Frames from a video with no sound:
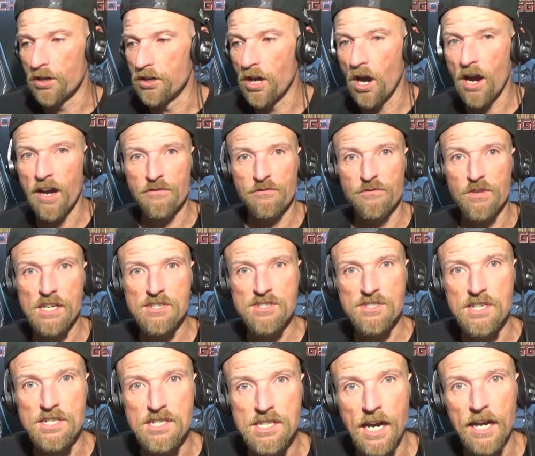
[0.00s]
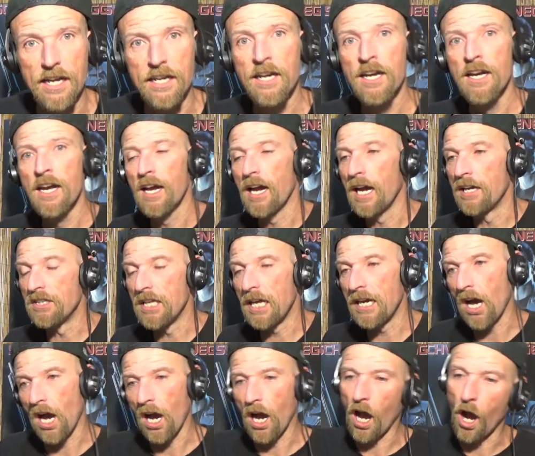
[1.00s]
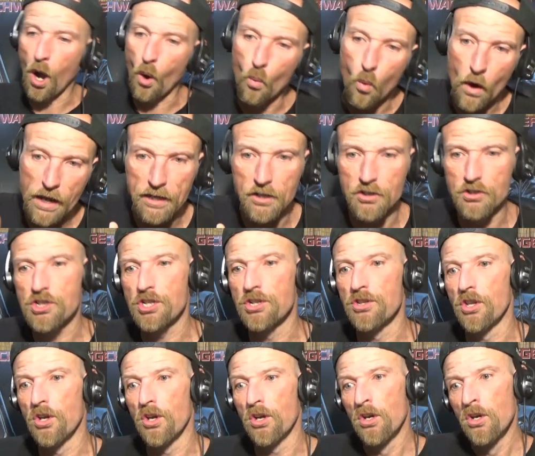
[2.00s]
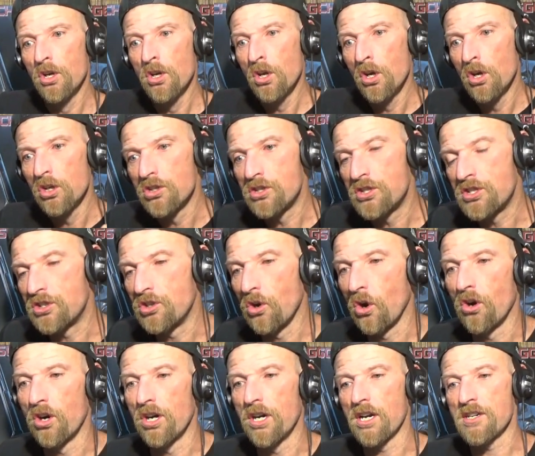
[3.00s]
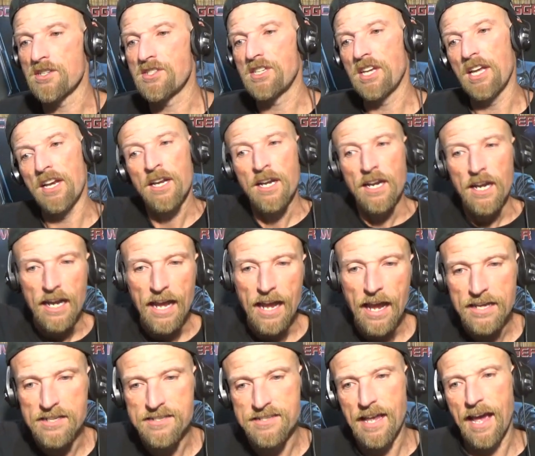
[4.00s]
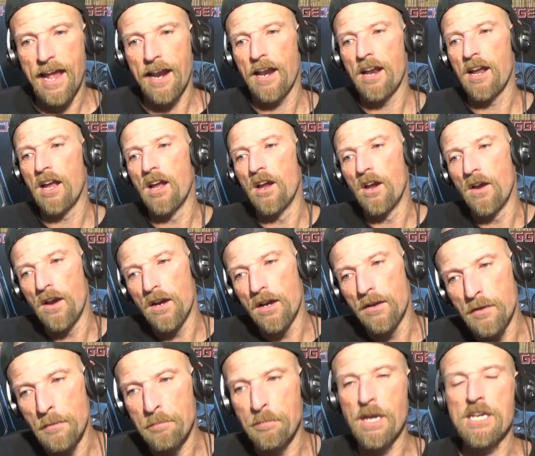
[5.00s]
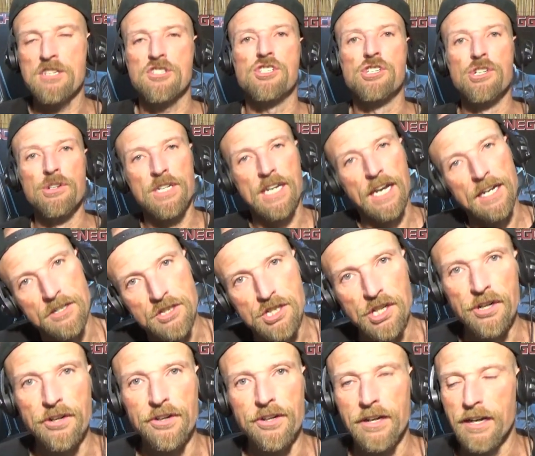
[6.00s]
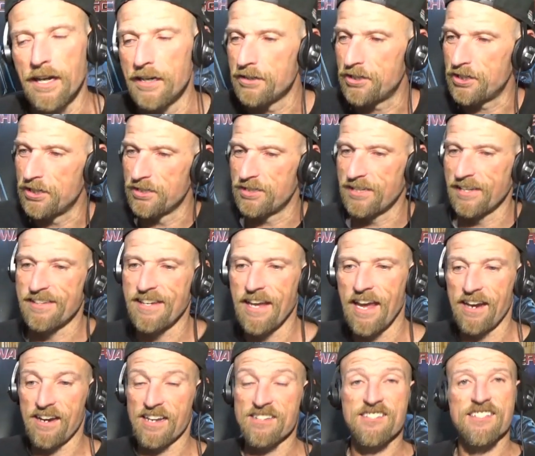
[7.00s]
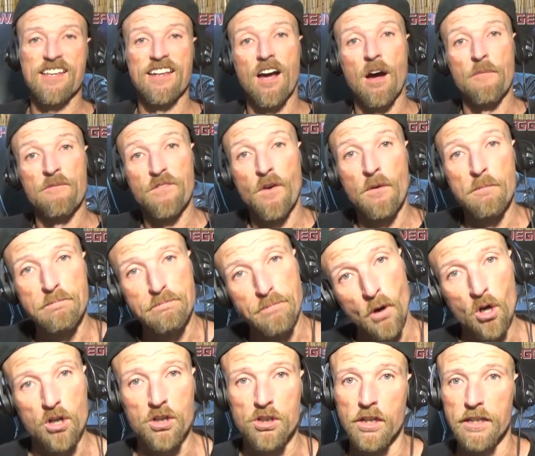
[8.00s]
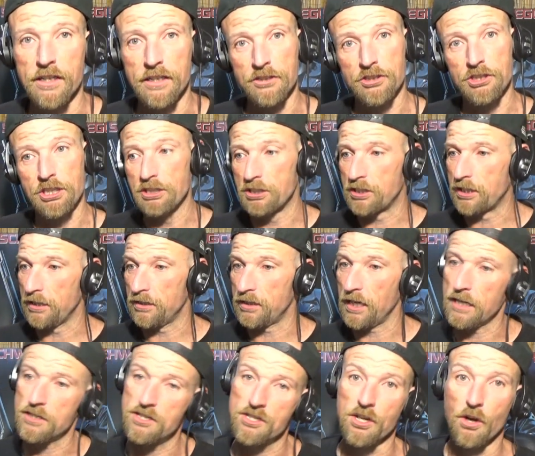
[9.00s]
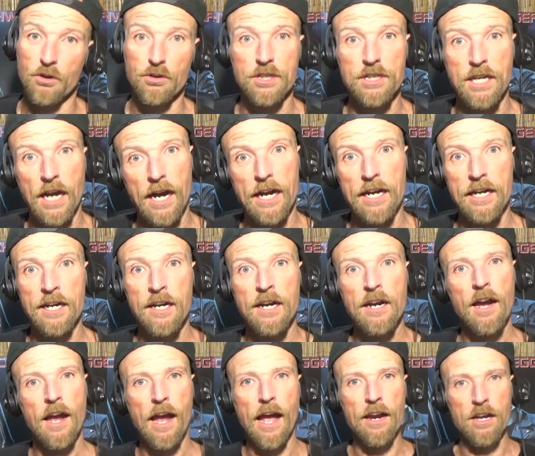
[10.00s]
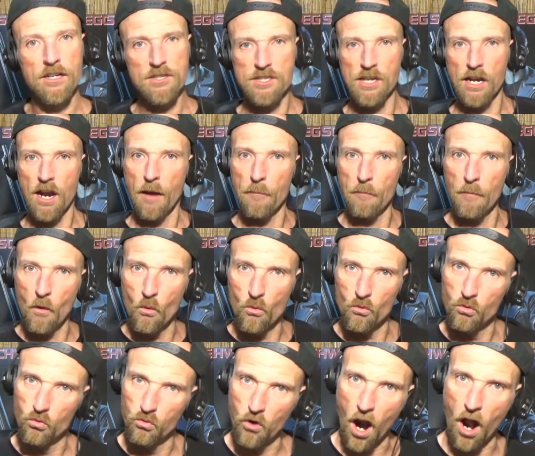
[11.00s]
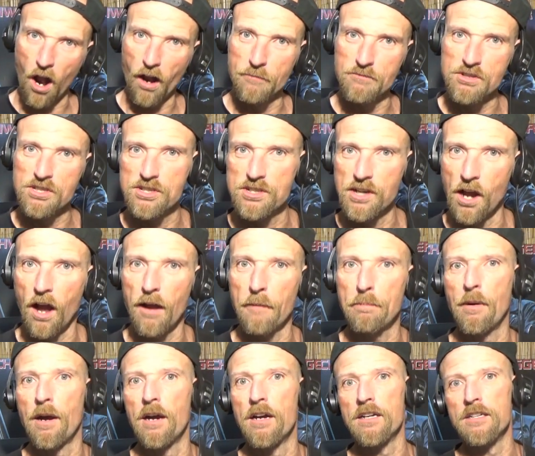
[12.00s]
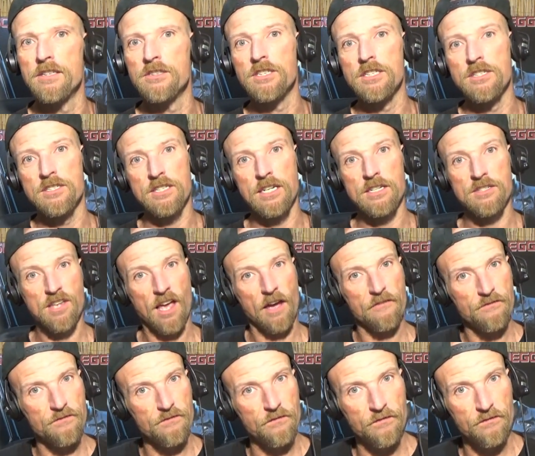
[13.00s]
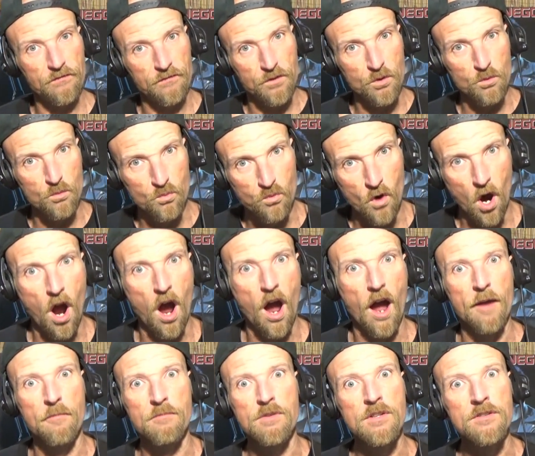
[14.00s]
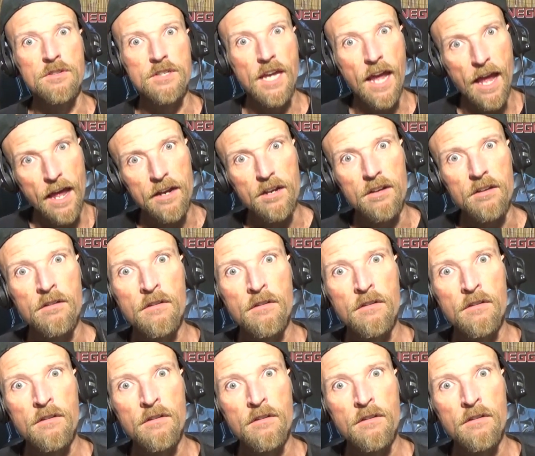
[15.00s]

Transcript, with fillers: knife yesterday and then I, I went into the store and I said, Is that the best you can do? And she said, Yeah. And I said, I'm from Brooklyn. And she said, That's okay. And I said, I'm the rhyme sniper. And she says, Have you rhymed yet?